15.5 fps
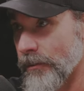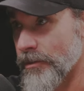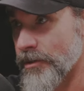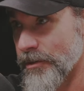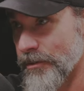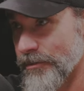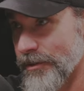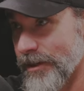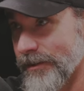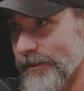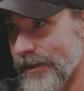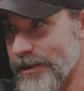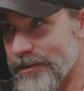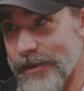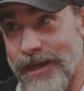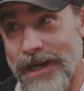own children,
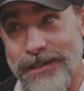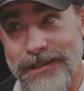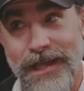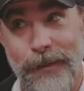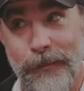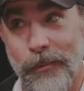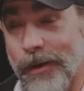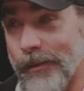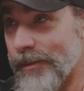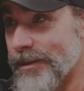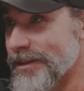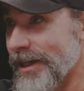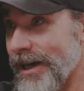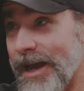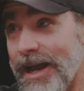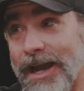right? So I got to that point where it's
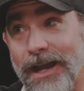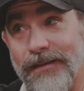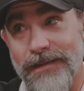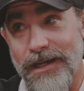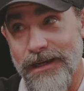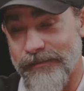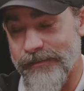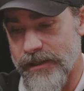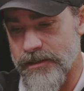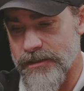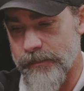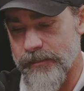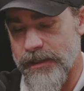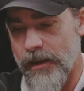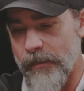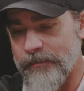like, I've got to figure
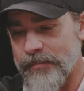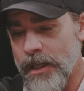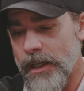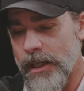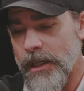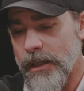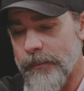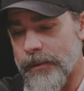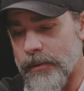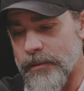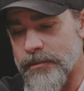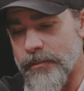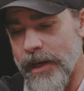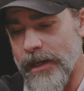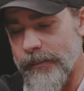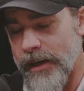something out. But it
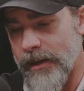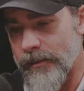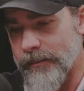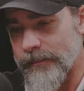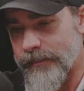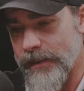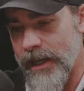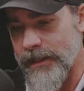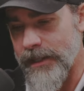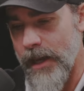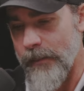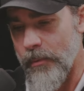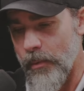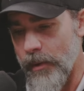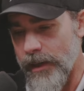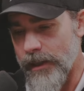was right about at
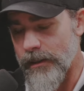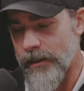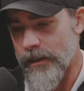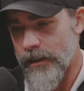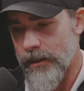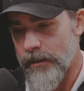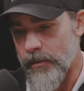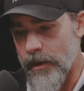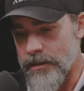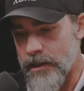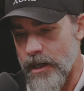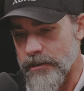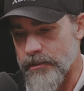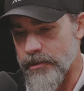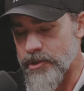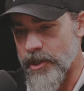that point where I
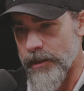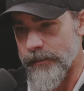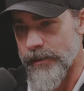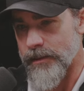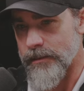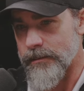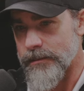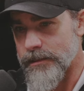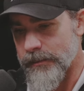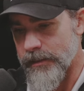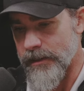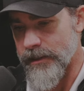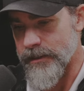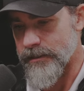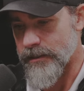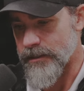talked to a gentleman, some of
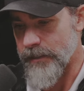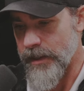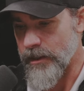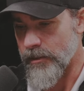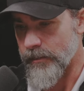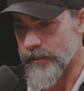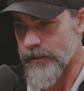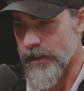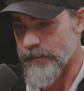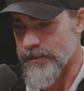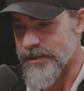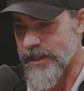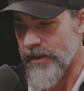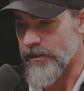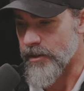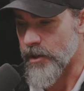the listeners may know named
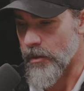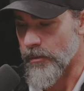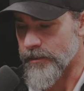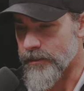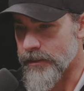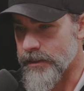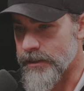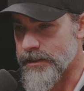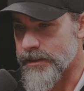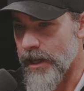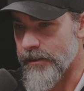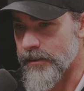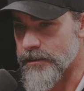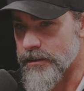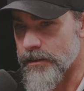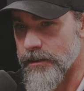Seth Godin. And
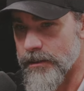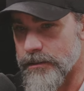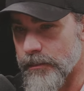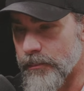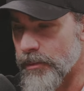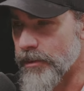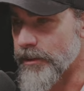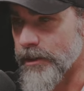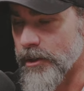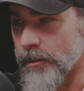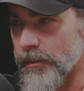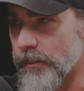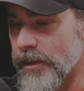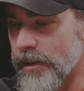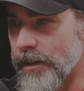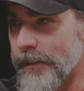Seth is a, is a brilliant
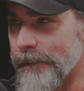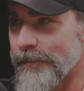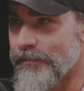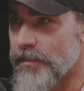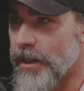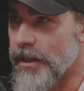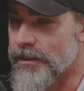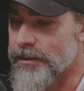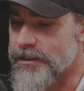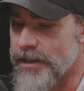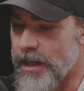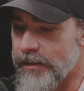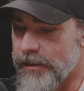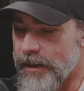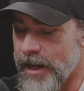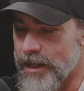human being. And
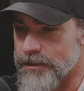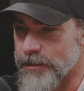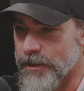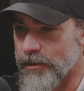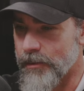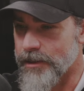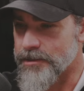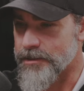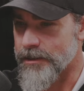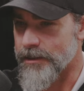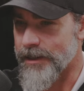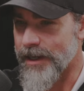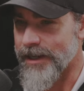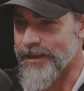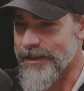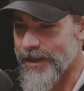Seth asked me a question
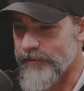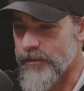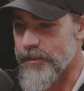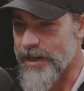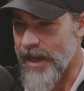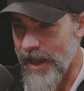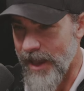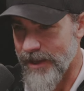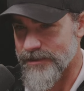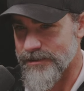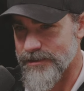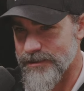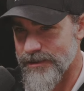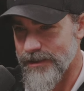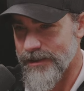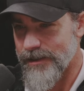that I'd never been
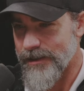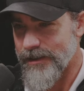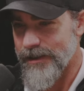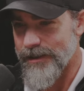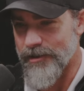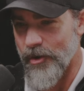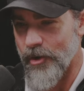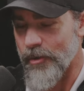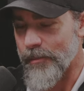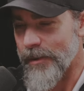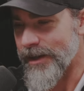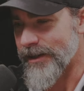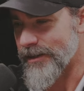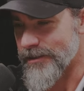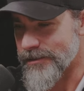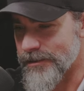asked in all my
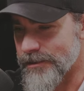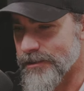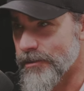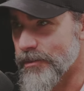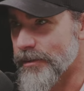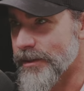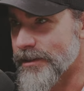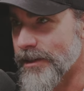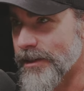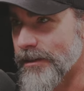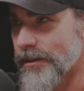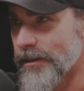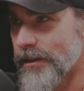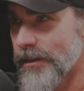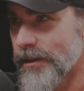years in school. He said,